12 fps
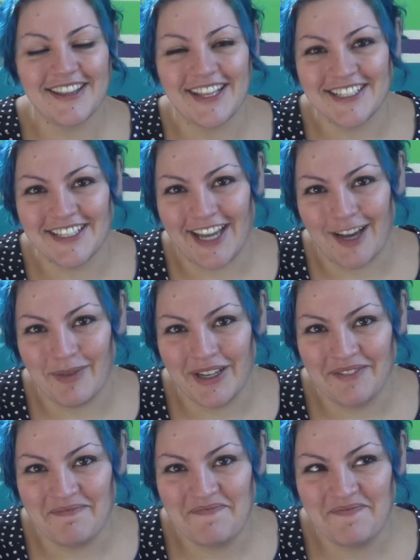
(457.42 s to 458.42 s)
that didn't
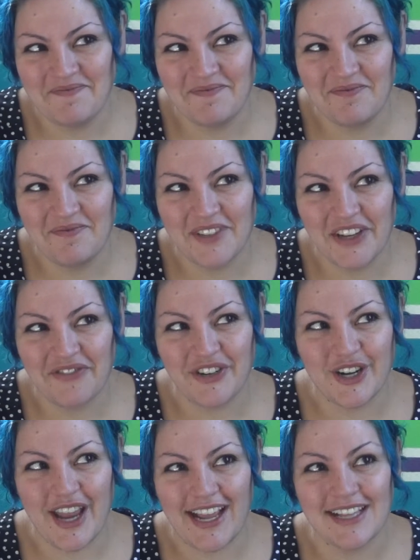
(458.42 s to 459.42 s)
happen.
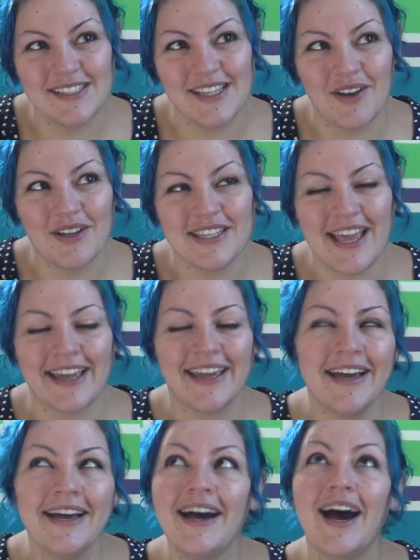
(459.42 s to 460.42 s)
For days I was
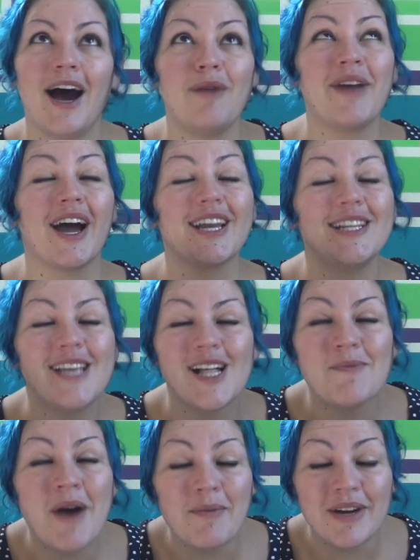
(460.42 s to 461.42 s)
like, I'm not going to
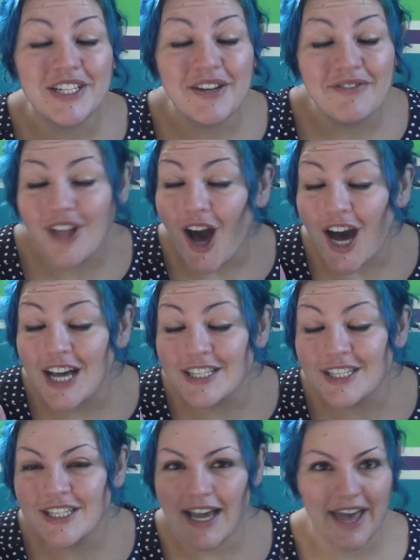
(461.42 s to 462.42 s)
tell him how much I've lost.